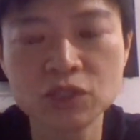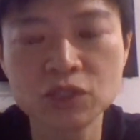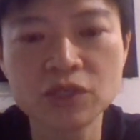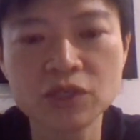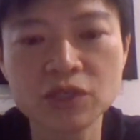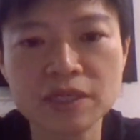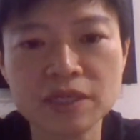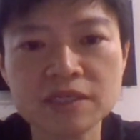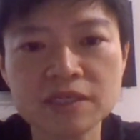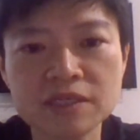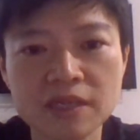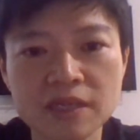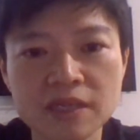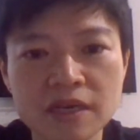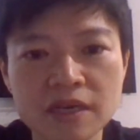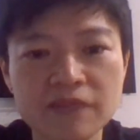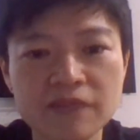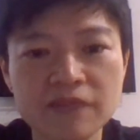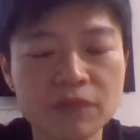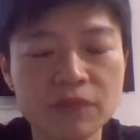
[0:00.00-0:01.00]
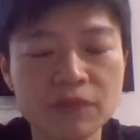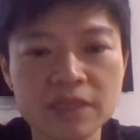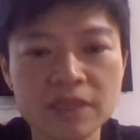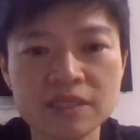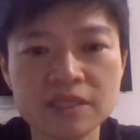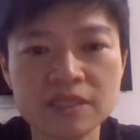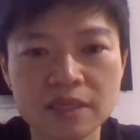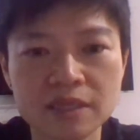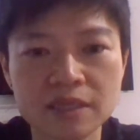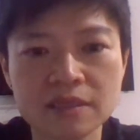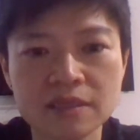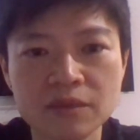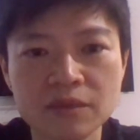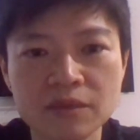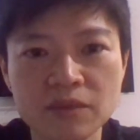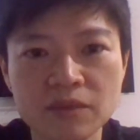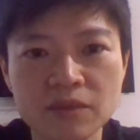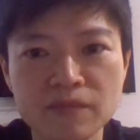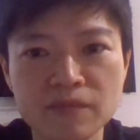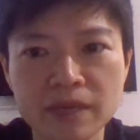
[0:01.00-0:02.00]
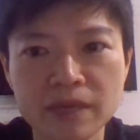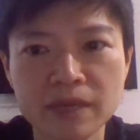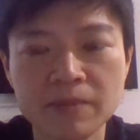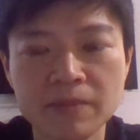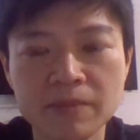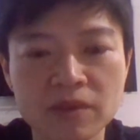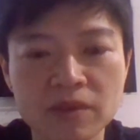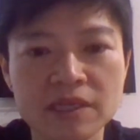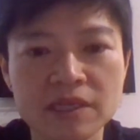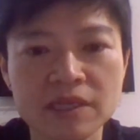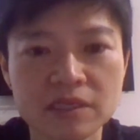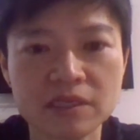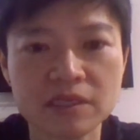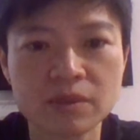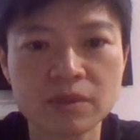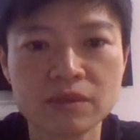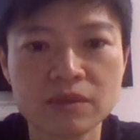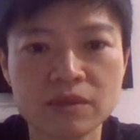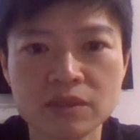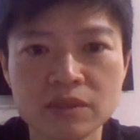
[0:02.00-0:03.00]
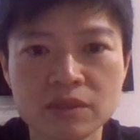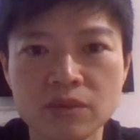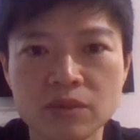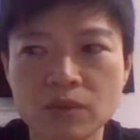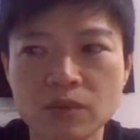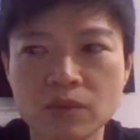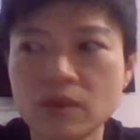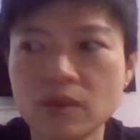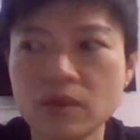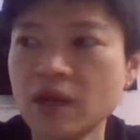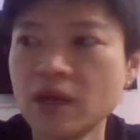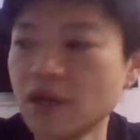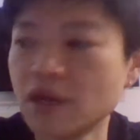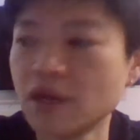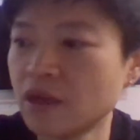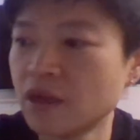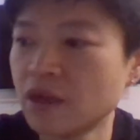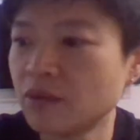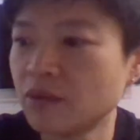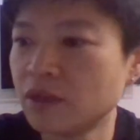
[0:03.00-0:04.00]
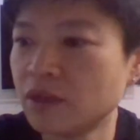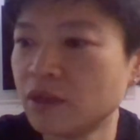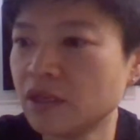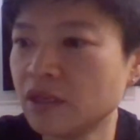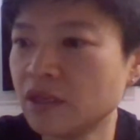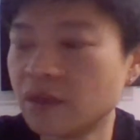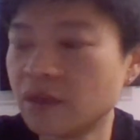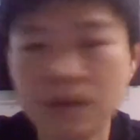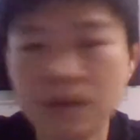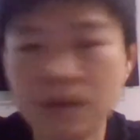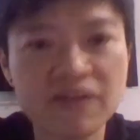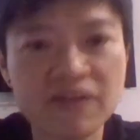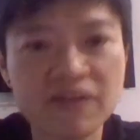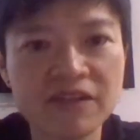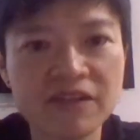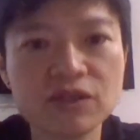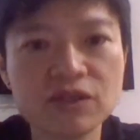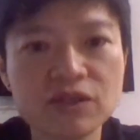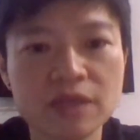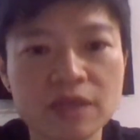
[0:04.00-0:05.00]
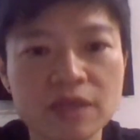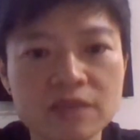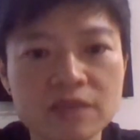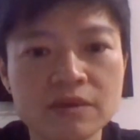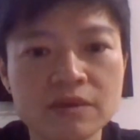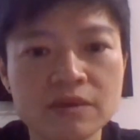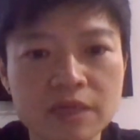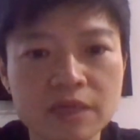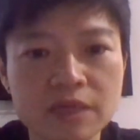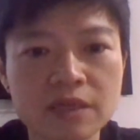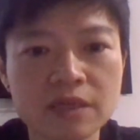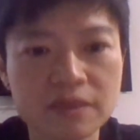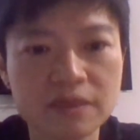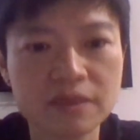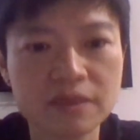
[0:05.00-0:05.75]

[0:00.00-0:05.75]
trainings. Yeah, I've already started with my poly as well. So we did about 5 trainings already.